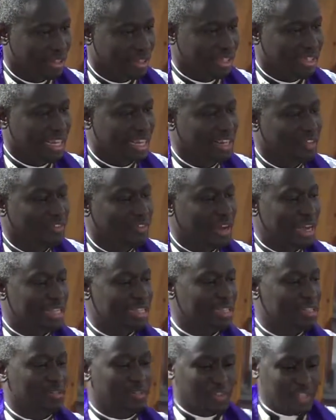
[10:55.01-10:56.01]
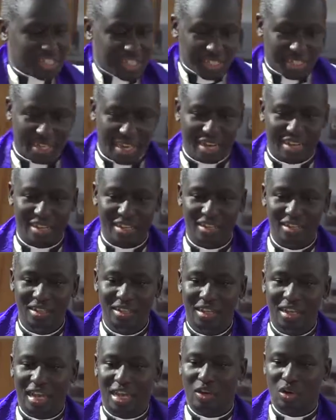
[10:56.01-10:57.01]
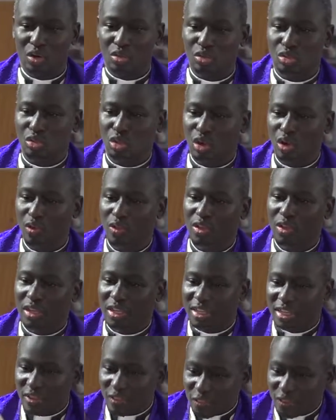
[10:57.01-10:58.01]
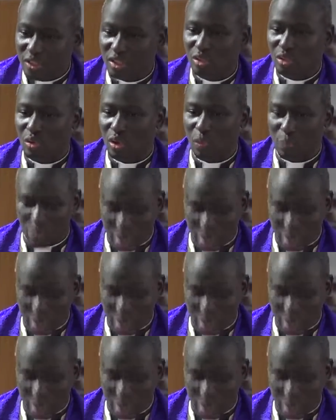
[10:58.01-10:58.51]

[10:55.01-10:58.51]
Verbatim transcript: He delivers physically and also in the physical